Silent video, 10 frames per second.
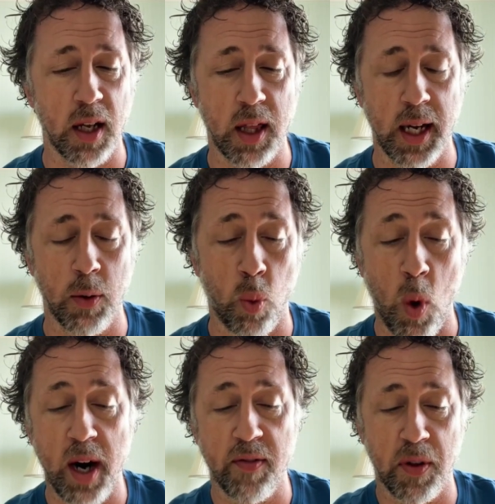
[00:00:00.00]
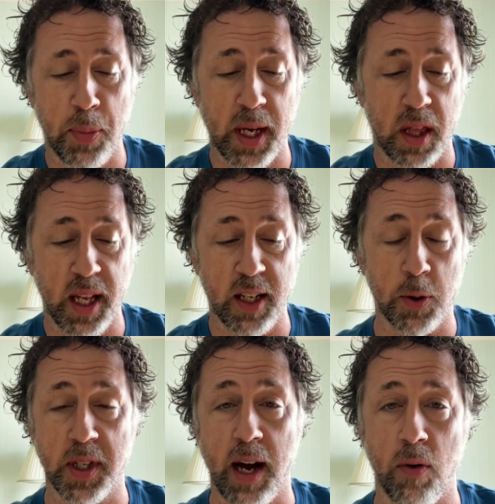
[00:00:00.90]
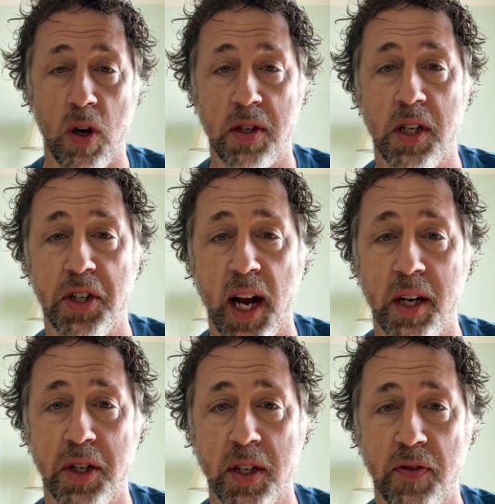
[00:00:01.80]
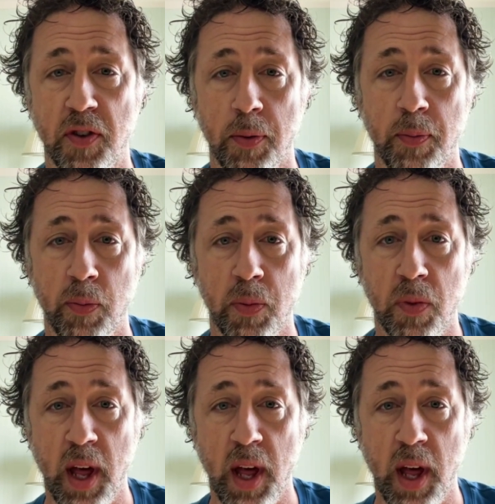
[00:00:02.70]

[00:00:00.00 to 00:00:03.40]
I think one of the big things was our roster changes from